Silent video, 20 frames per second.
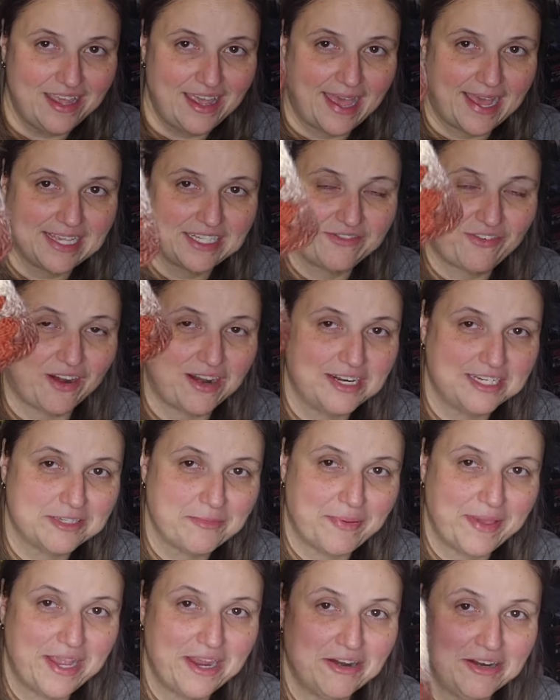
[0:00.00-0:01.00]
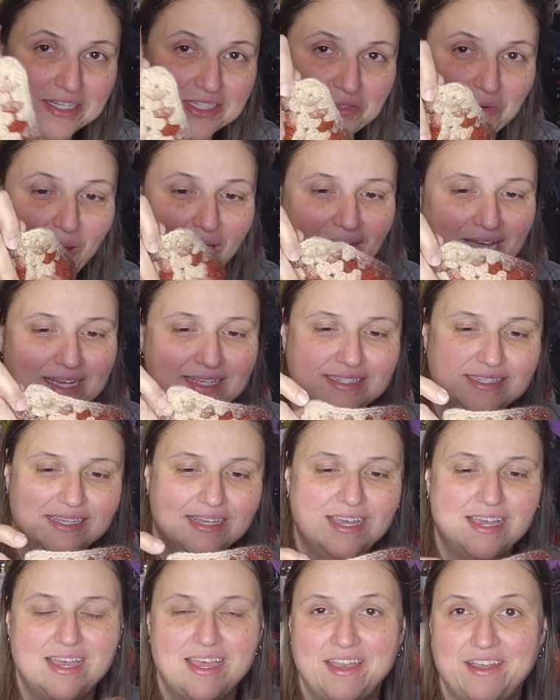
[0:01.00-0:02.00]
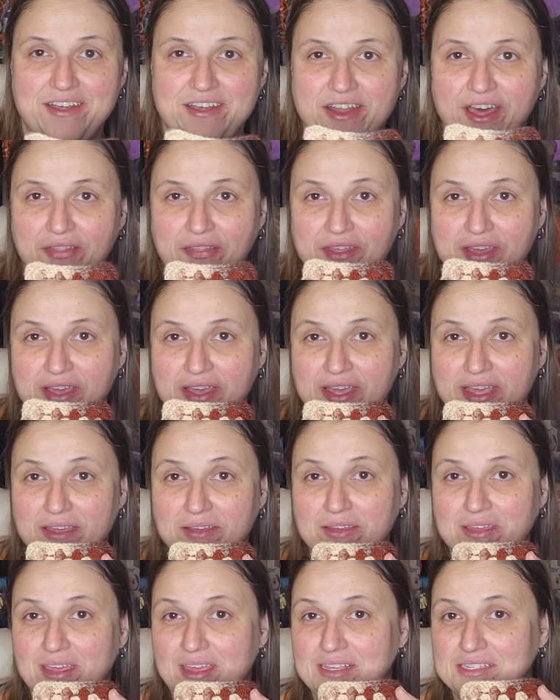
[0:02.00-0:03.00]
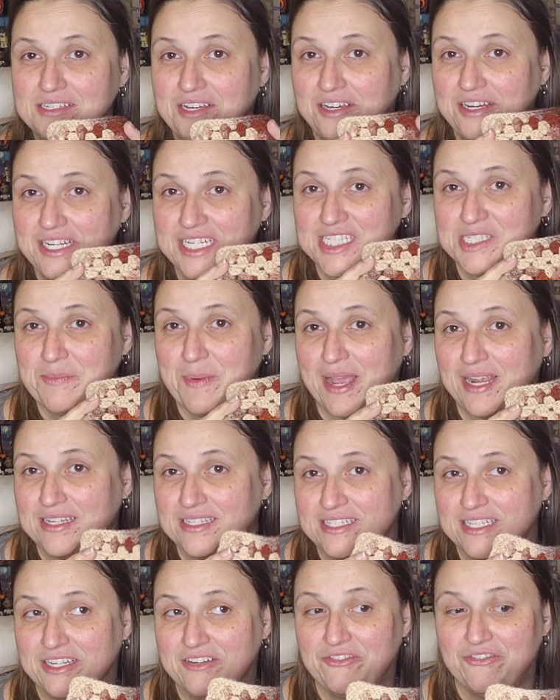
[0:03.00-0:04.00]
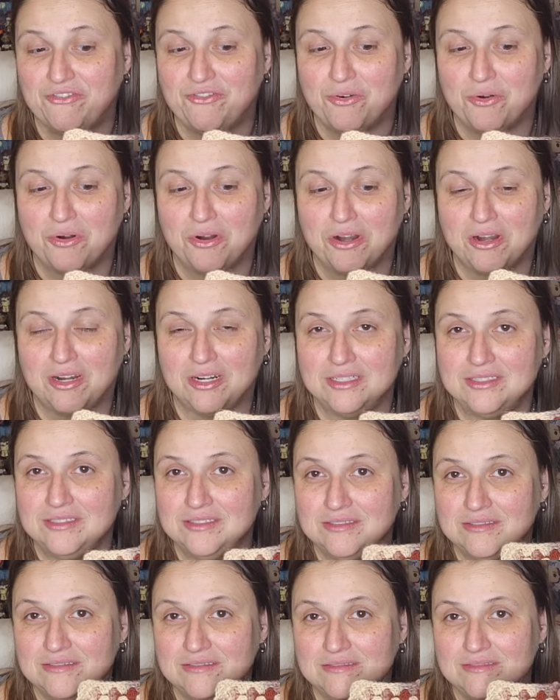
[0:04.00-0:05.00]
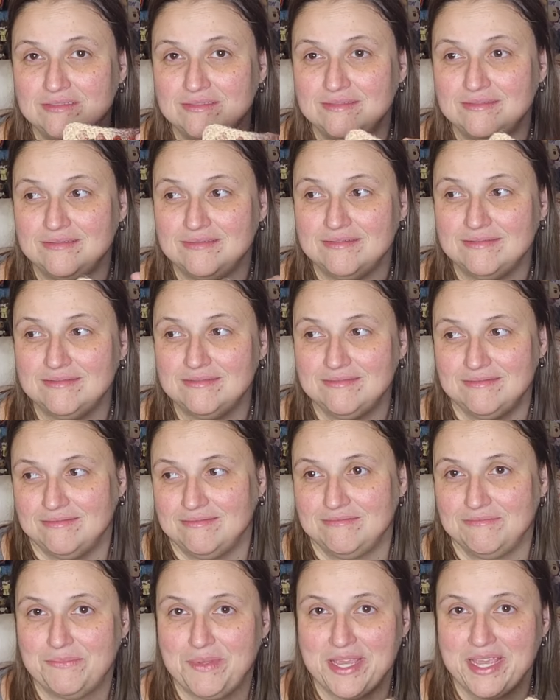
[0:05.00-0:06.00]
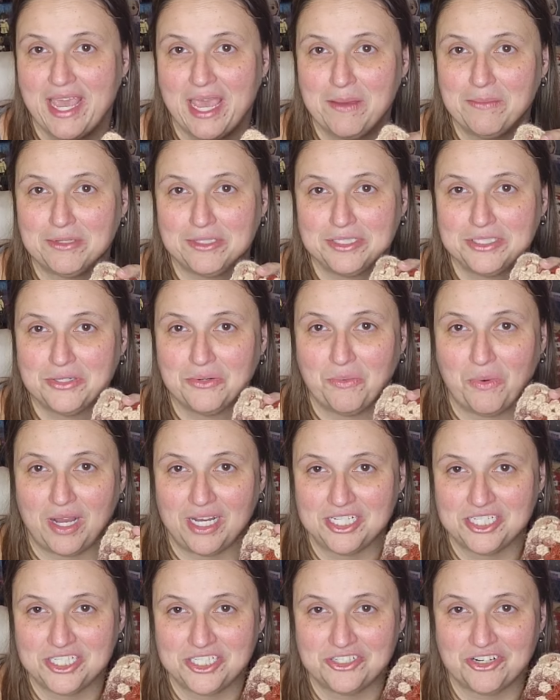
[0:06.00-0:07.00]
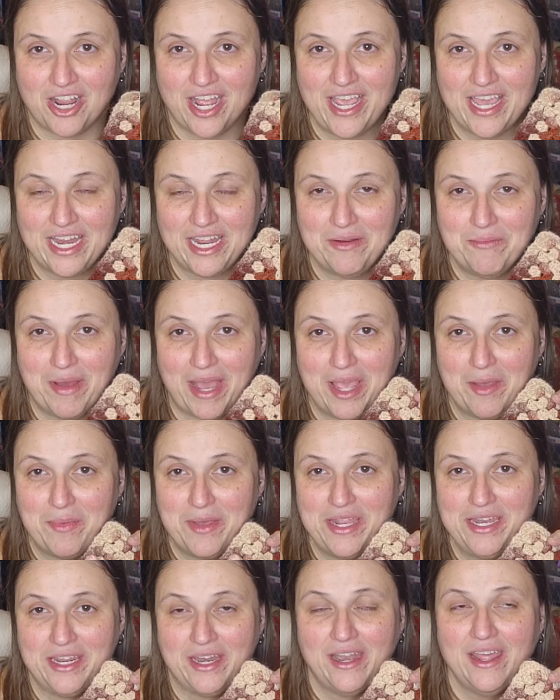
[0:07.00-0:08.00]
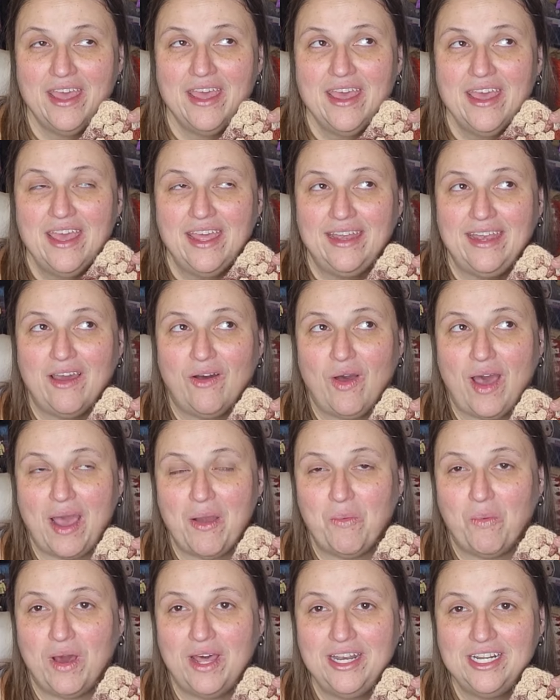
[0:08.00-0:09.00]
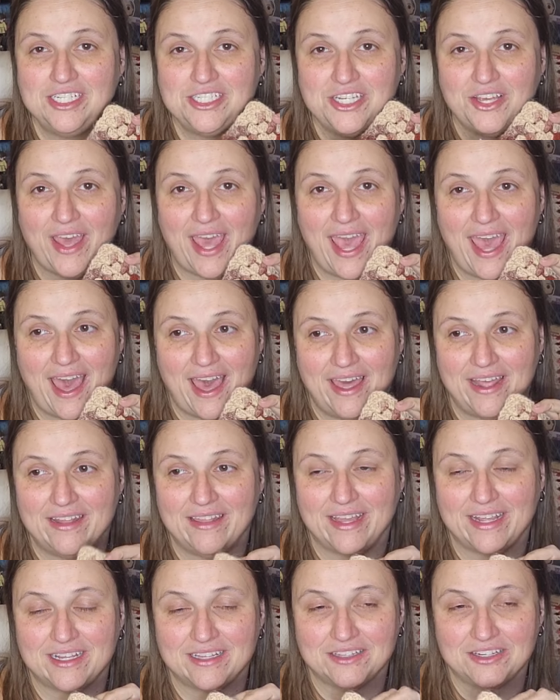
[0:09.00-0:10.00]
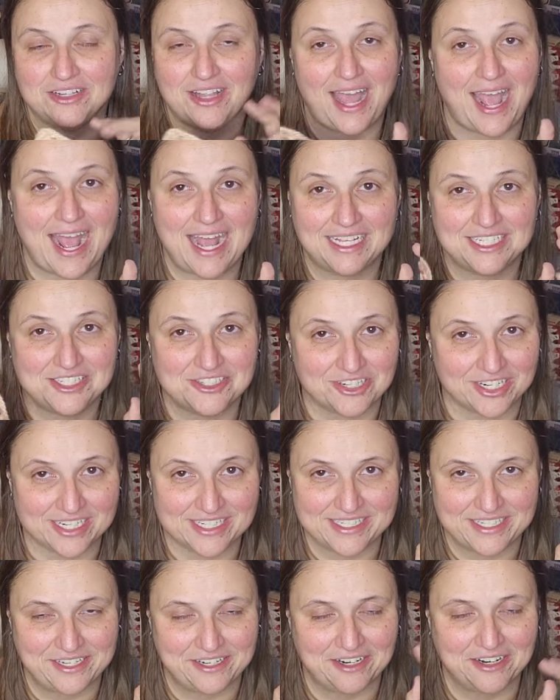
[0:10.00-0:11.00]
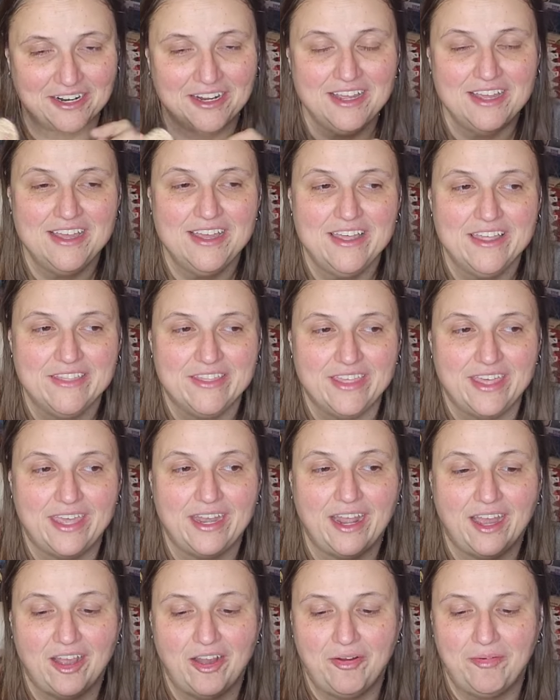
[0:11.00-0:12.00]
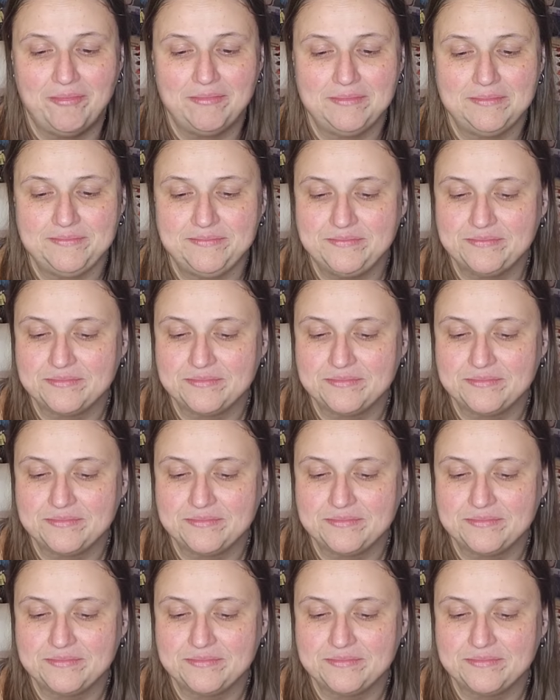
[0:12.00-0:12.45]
as far as appearance-wise, nothing is unexpected for being able to wash and dry it in my opinion. Now, I wanted to add like a little asterisk here that um